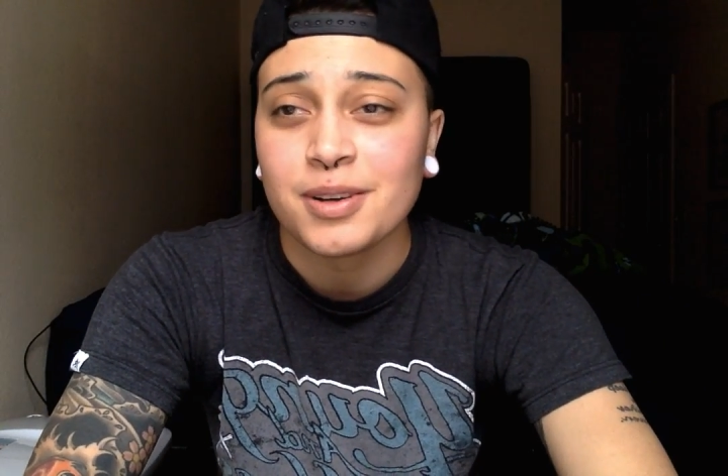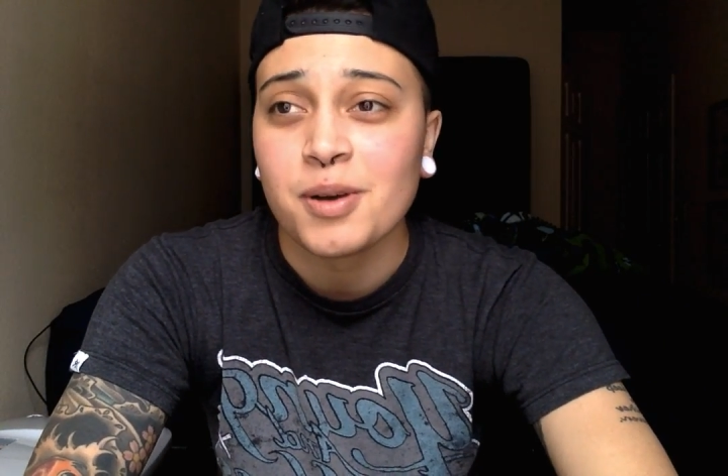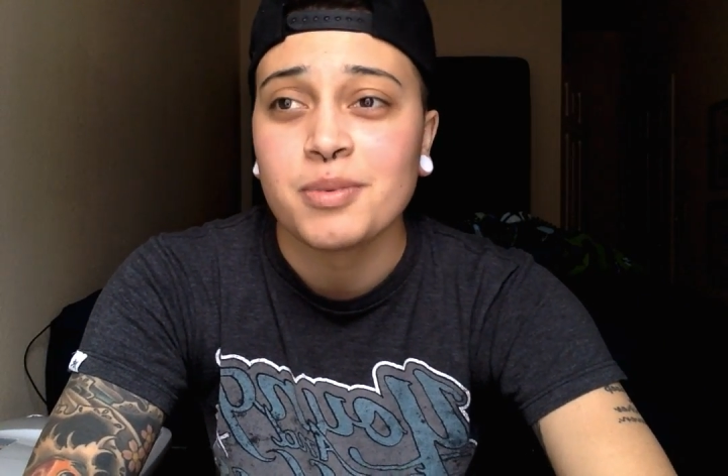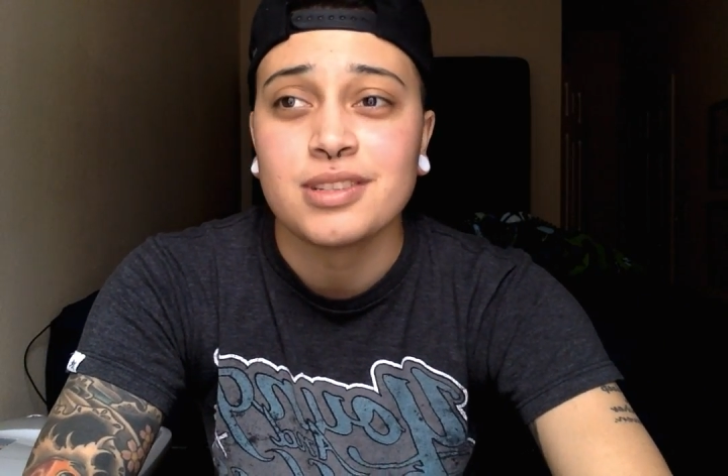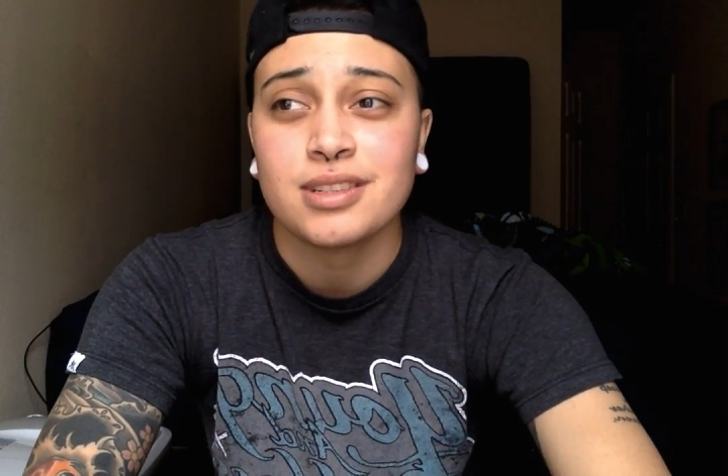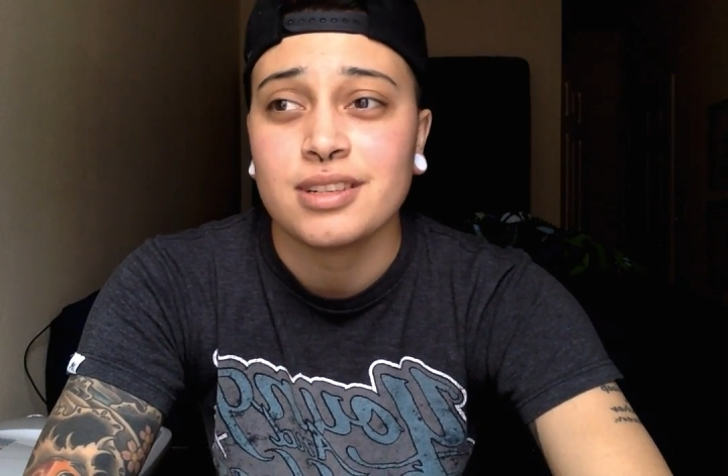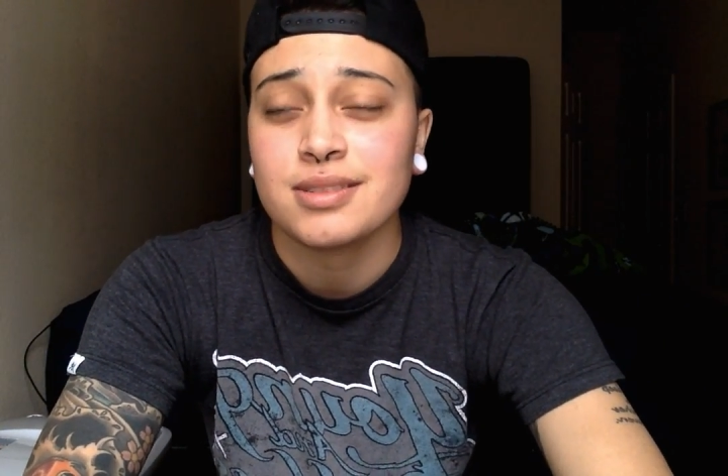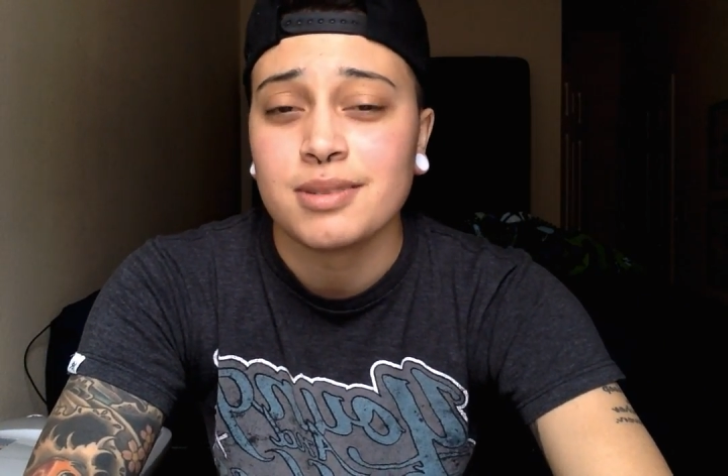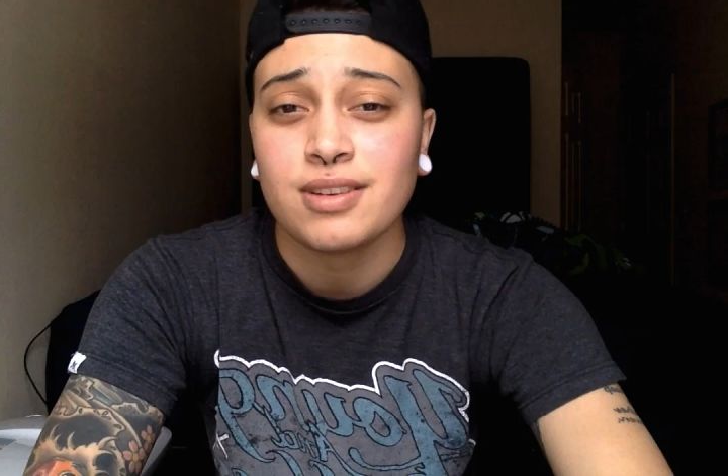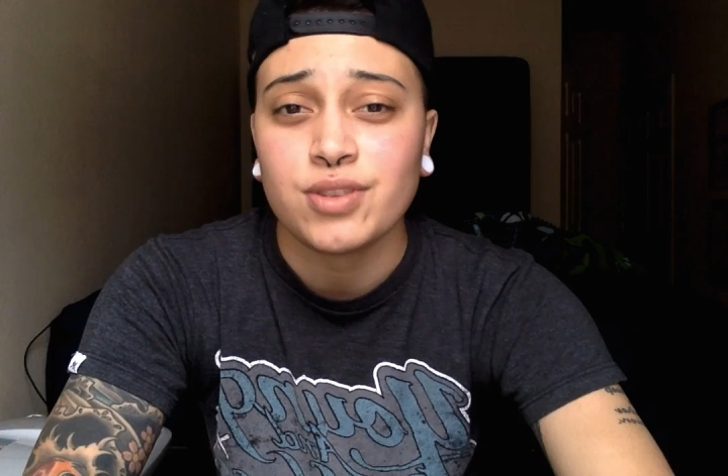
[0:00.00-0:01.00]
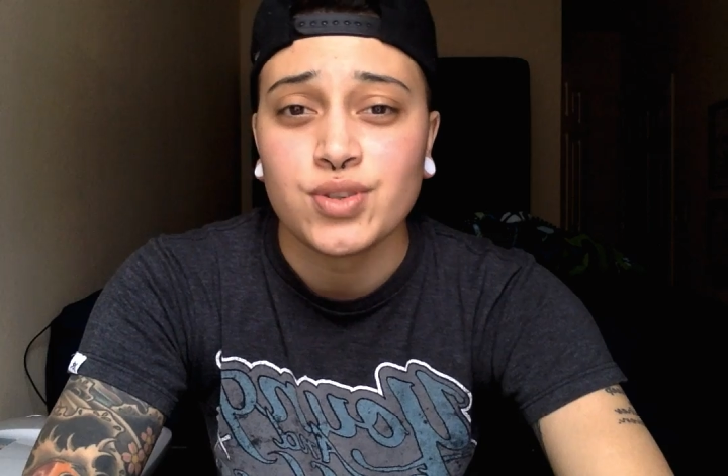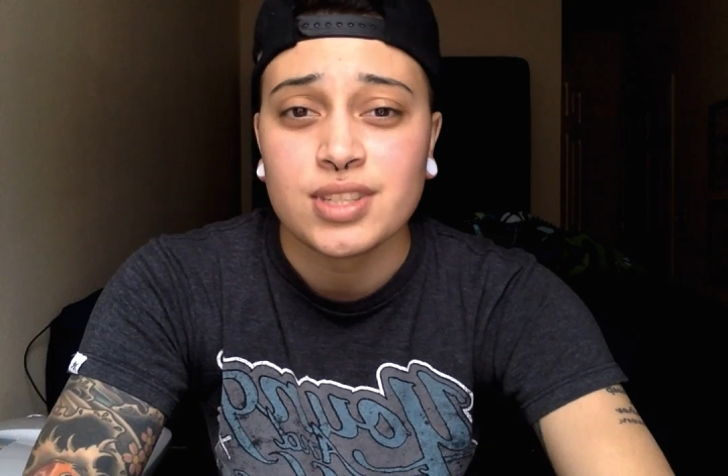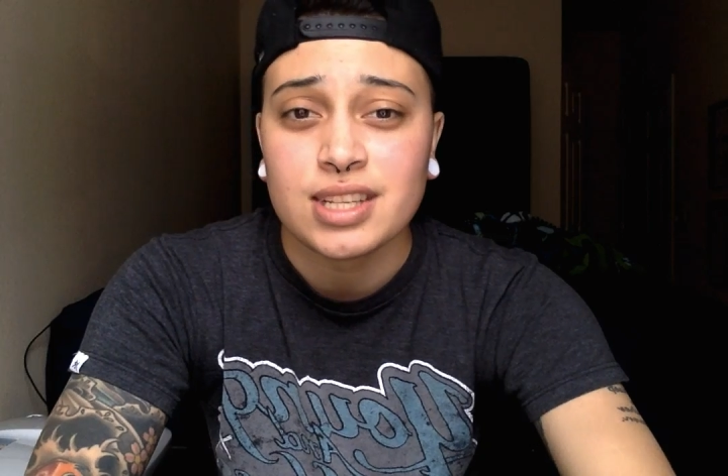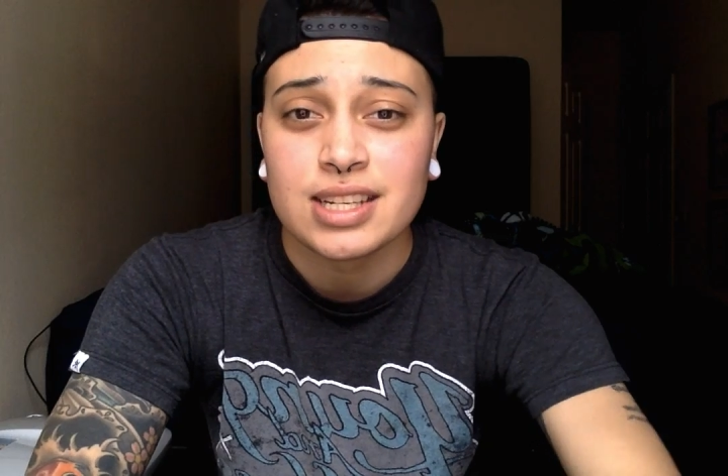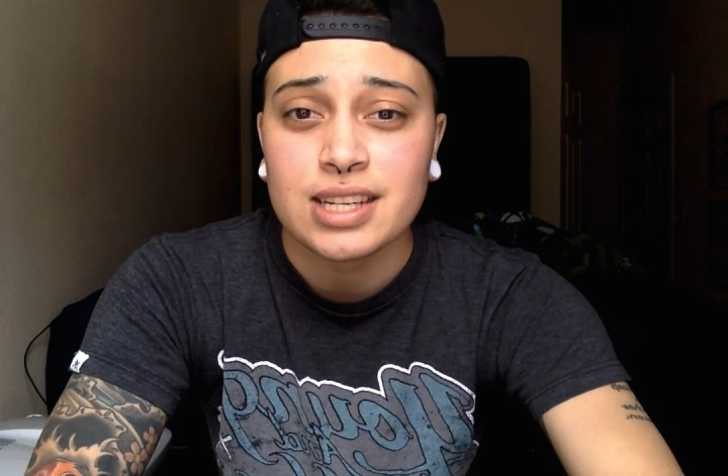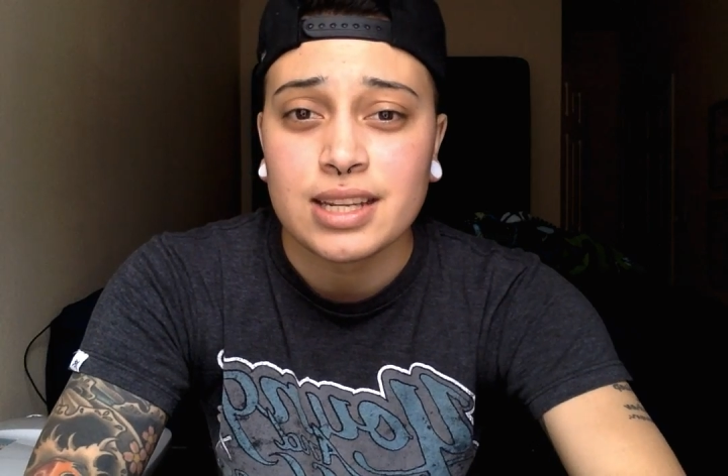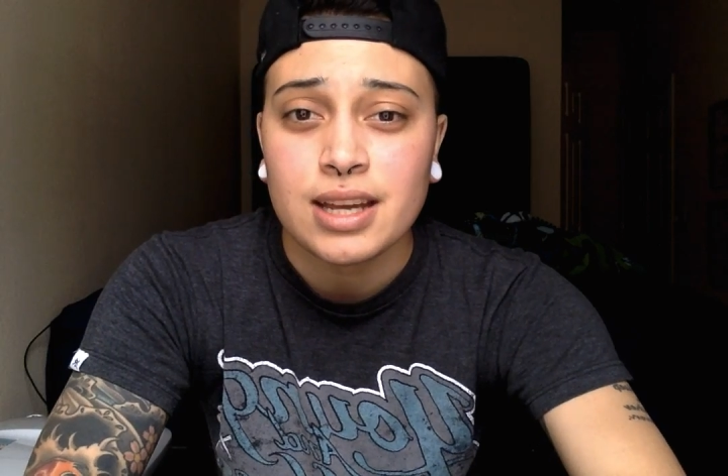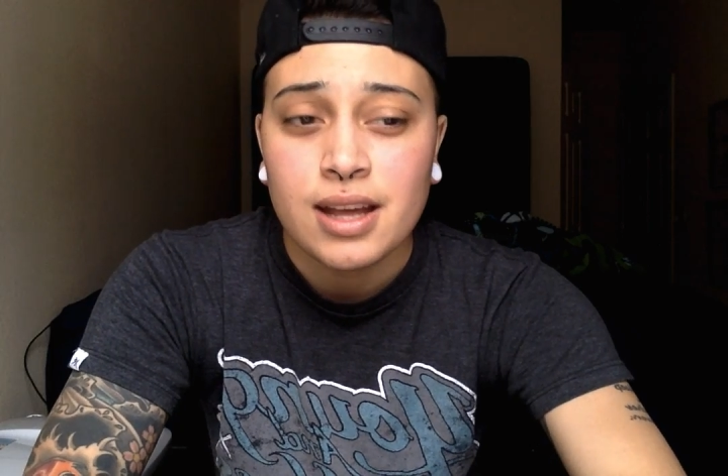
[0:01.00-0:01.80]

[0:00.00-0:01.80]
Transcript: comments and as many views as I did,